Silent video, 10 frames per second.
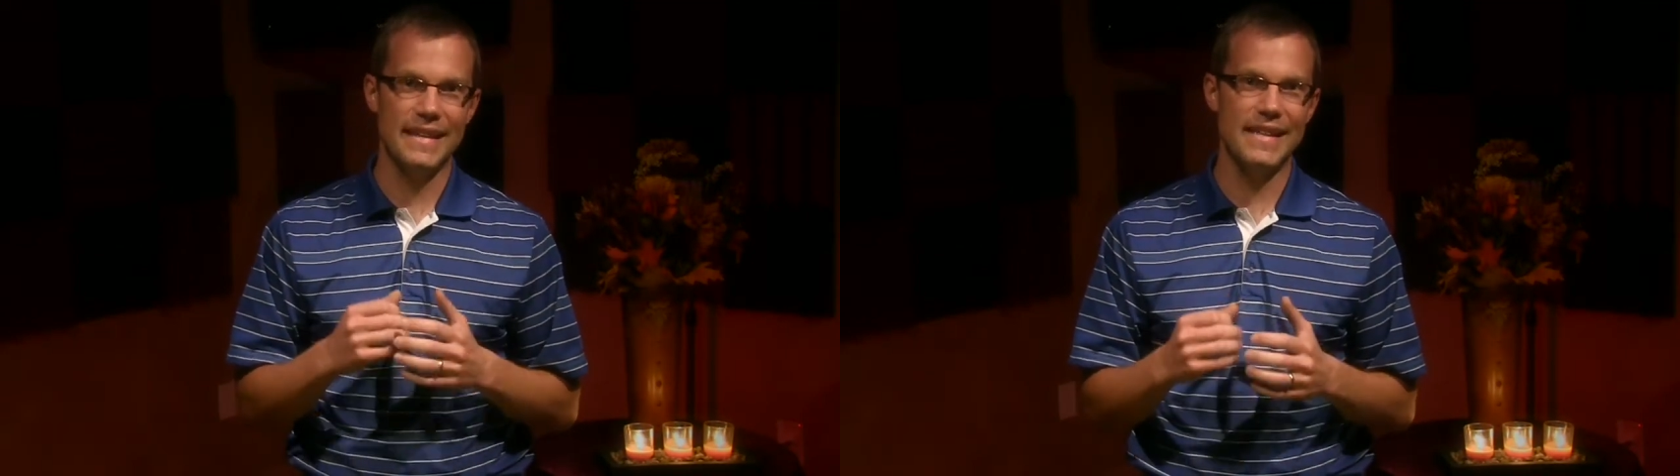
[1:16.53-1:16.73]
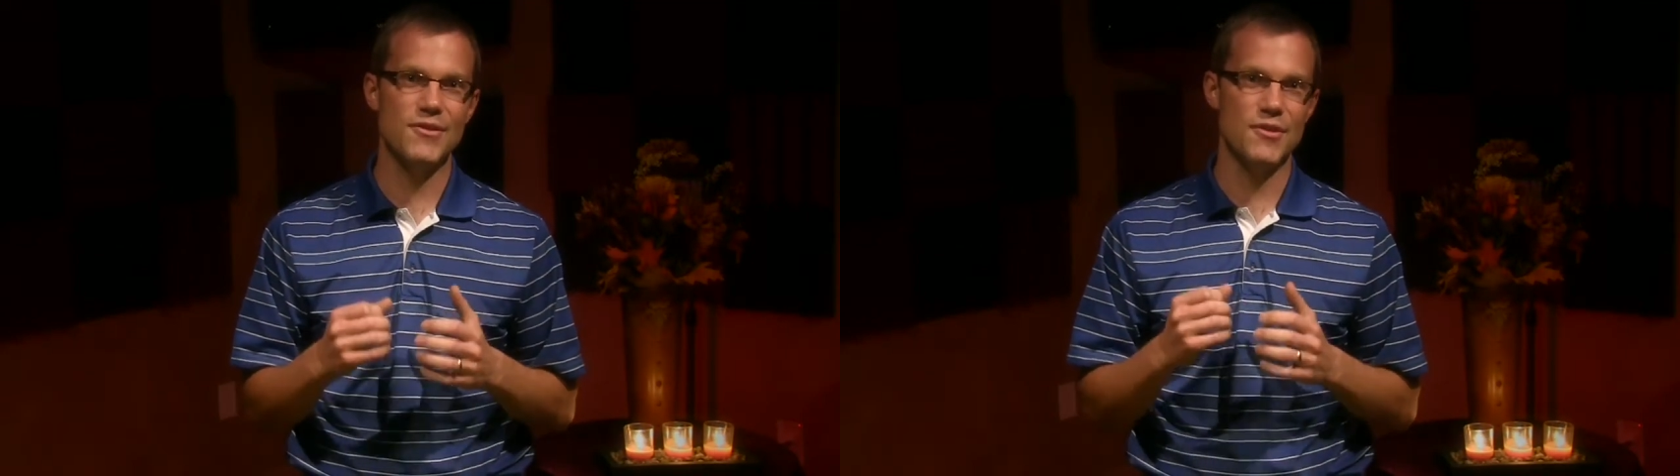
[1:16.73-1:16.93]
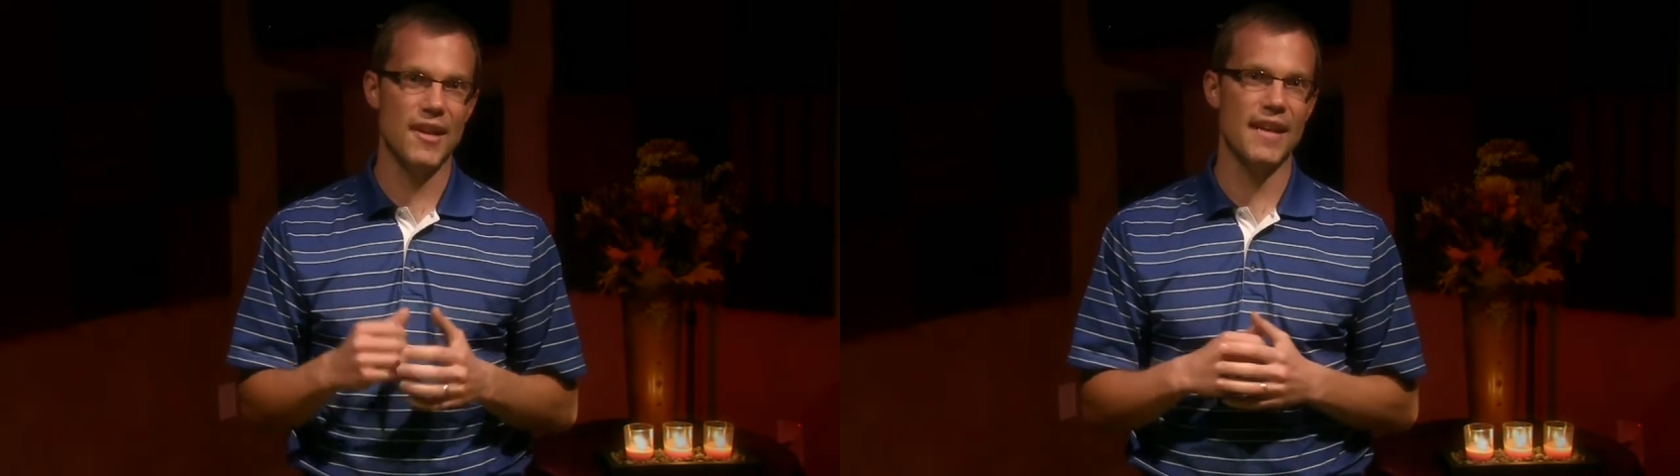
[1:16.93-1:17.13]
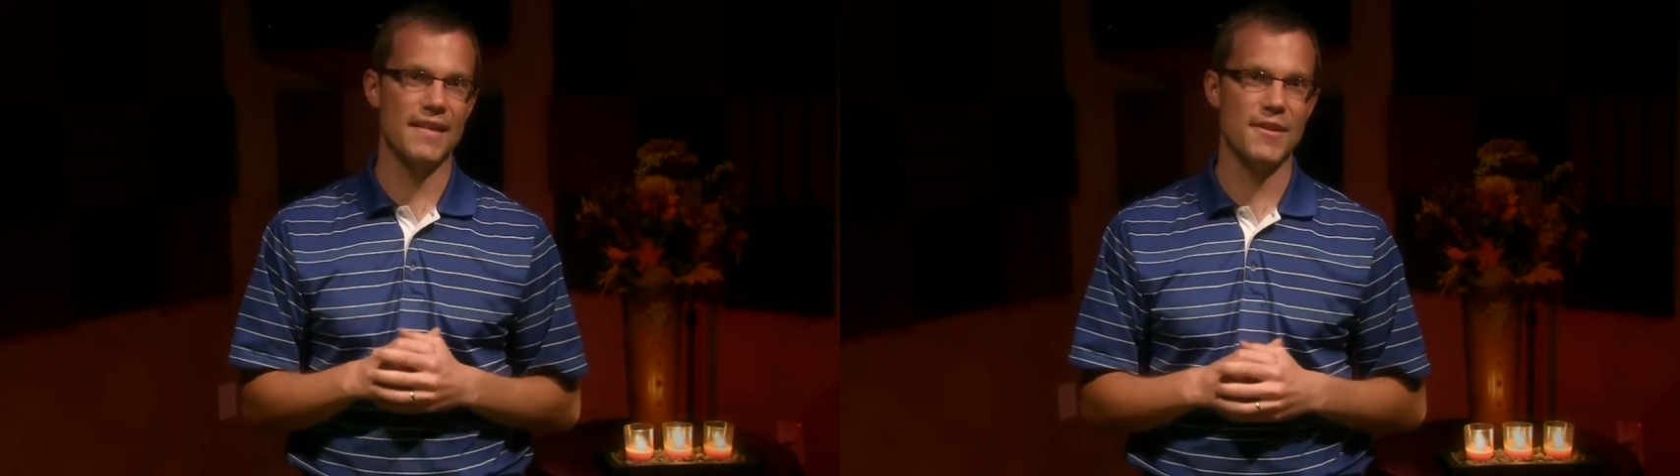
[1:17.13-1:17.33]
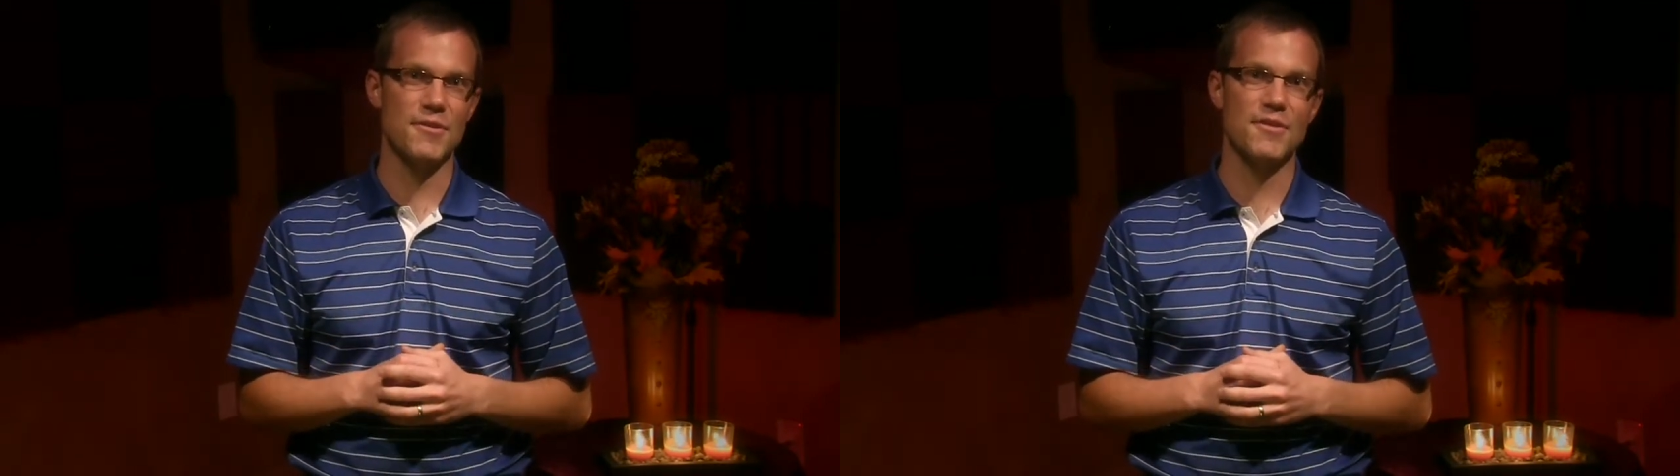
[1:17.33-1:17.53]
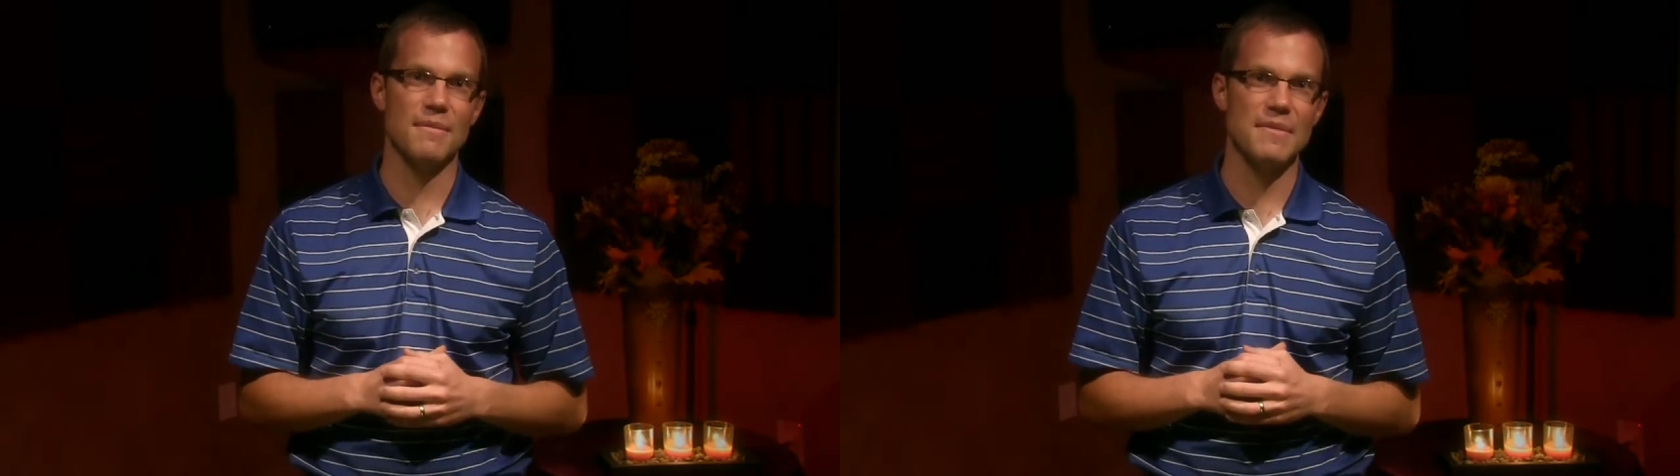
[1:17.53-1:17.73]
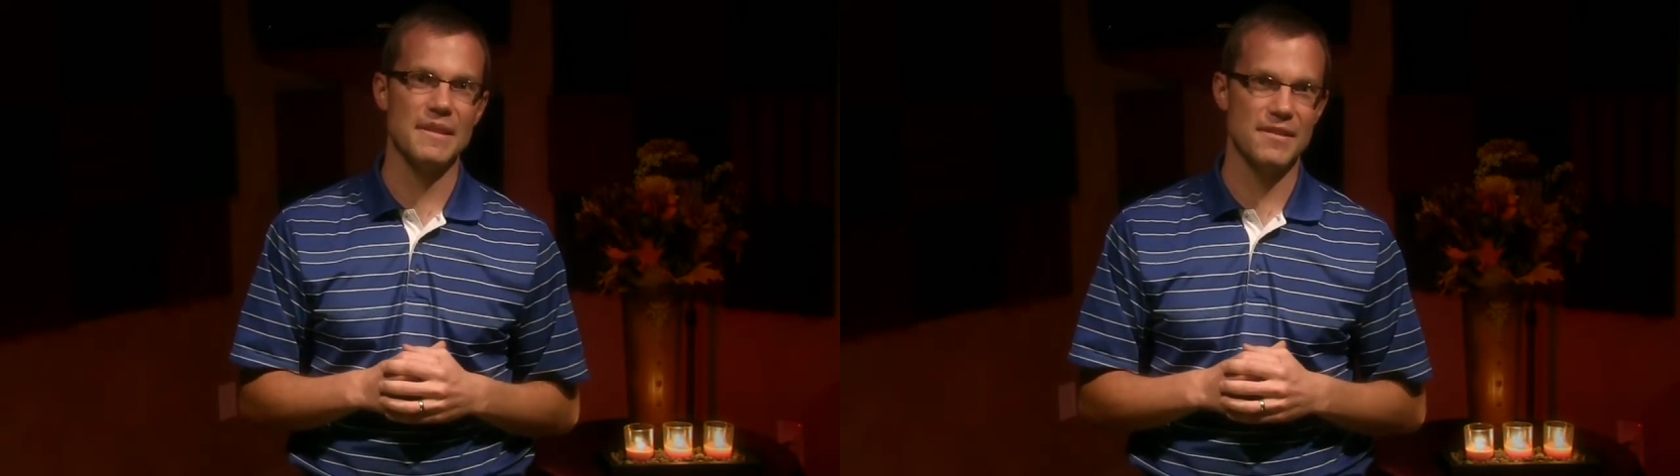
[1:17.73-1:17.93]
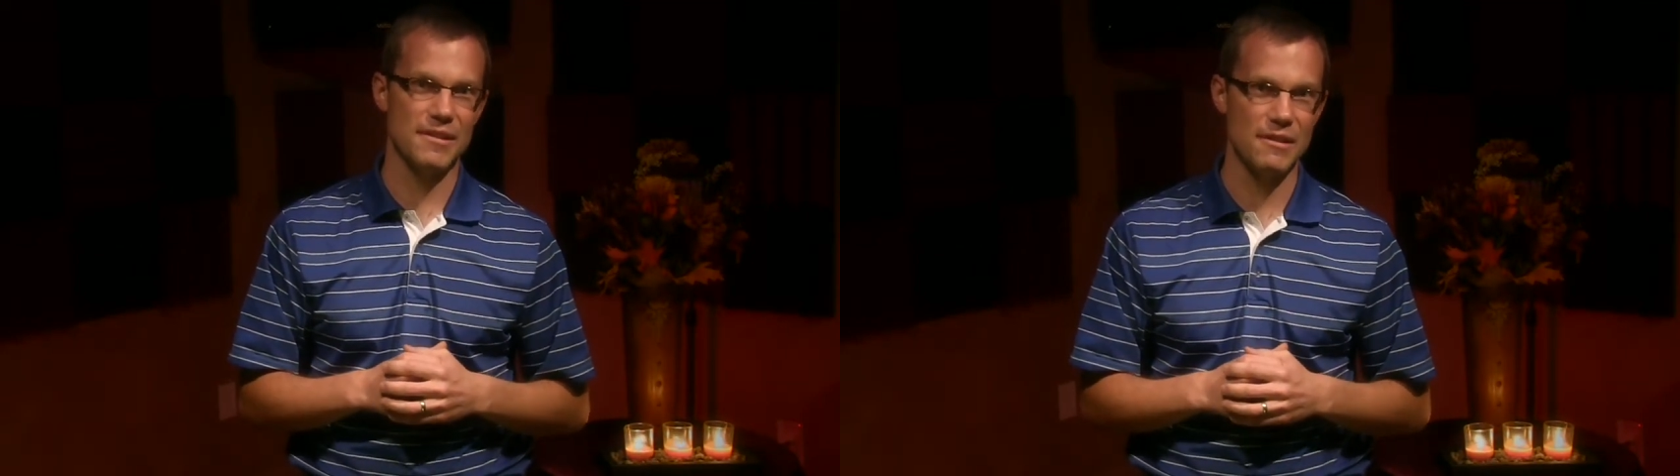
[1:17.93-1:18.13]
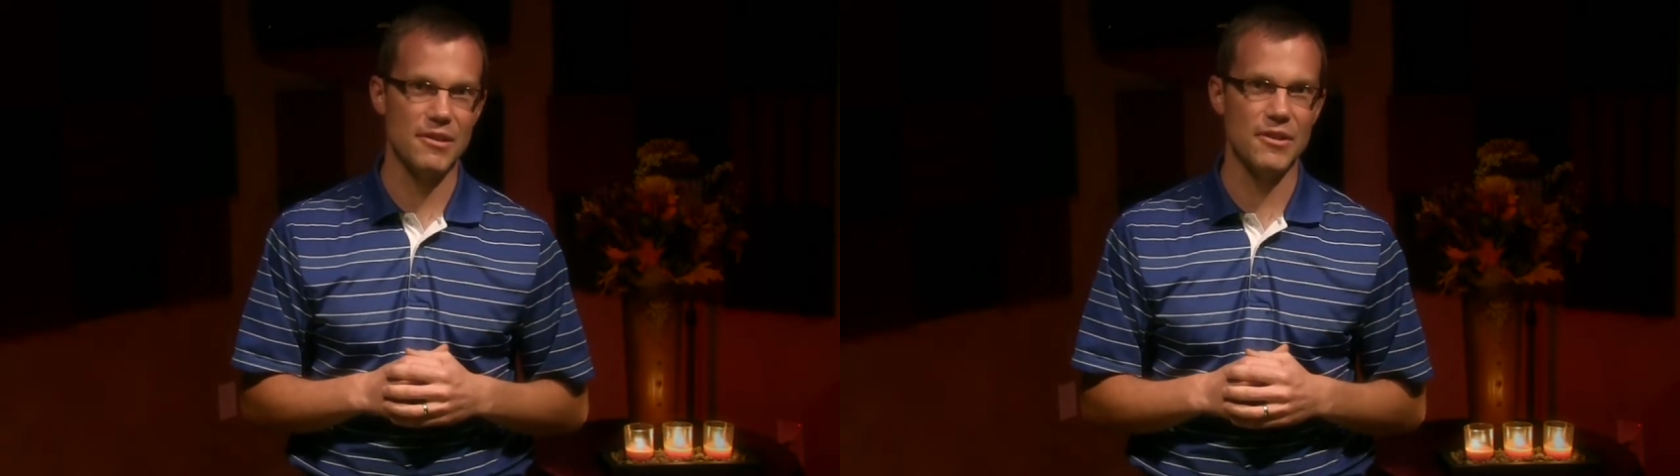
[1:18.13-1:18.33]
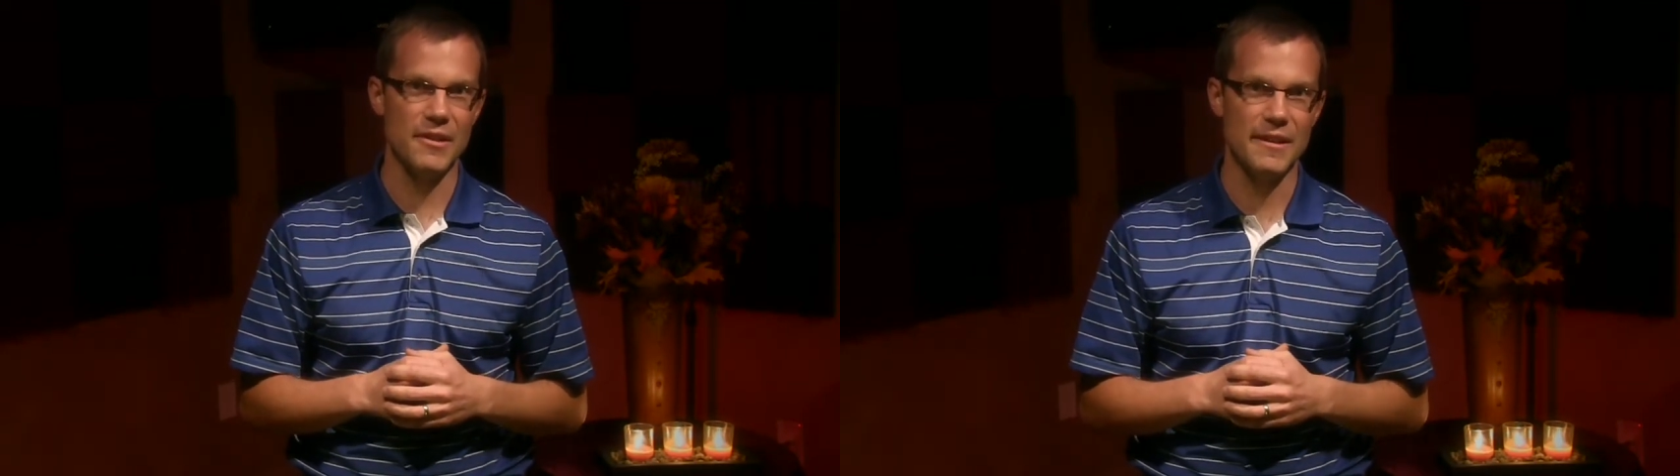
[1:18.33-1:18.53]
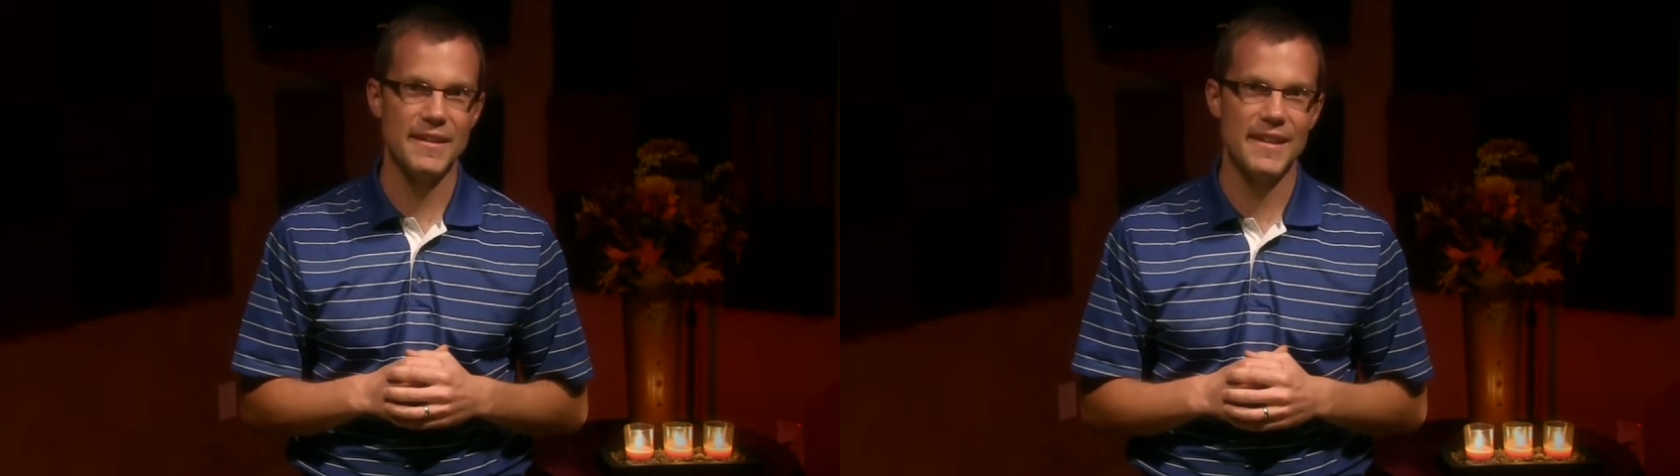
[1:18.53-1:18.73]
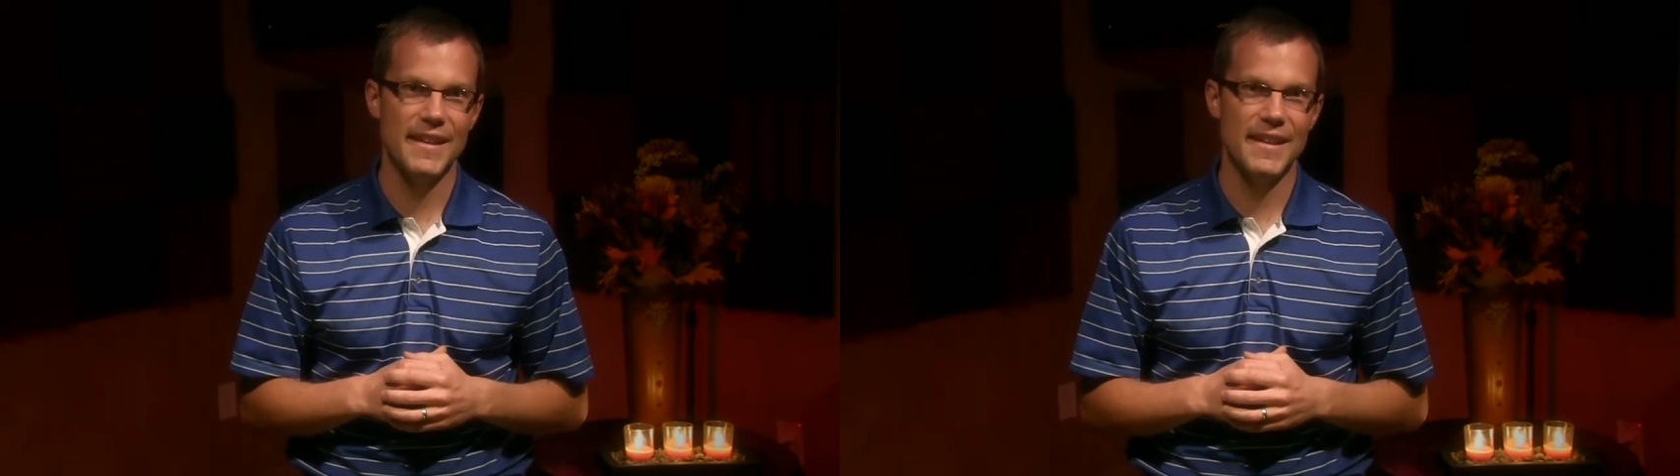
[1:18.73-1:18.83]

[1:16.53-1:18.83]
each day there's something to learn